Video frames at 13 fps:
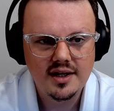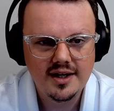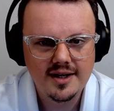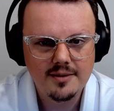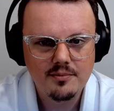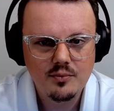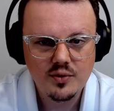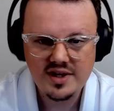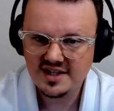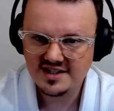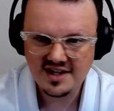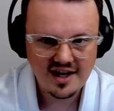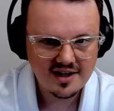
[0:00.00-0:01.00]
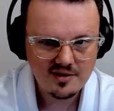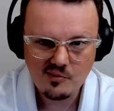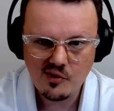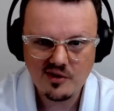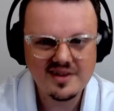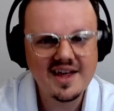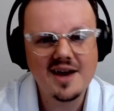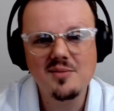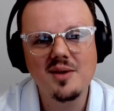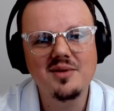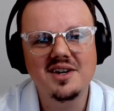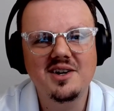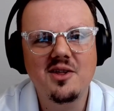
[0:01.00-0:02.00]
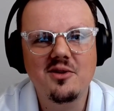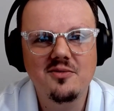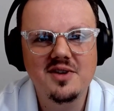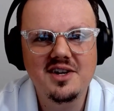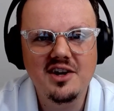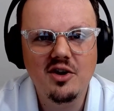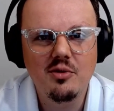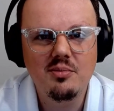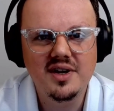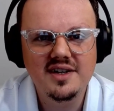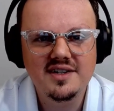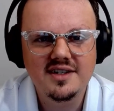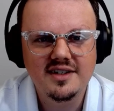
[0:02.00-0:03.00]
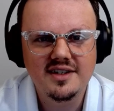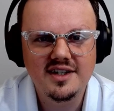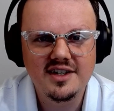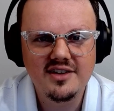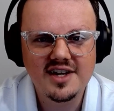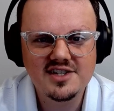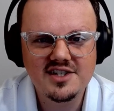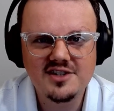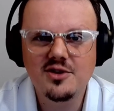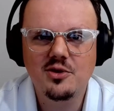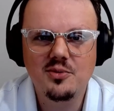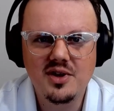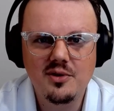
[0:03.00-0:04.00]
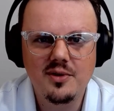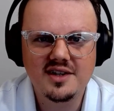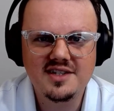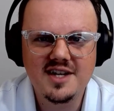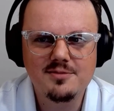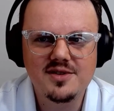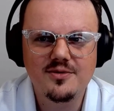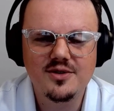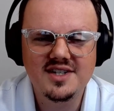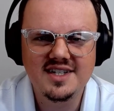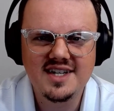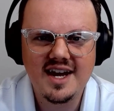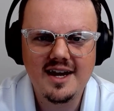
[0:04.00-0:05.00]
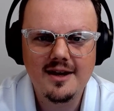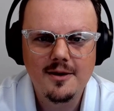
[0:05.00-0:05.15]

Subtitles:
we can talk more on that maybe in another video. But you guys, these are 3 quick tips for today.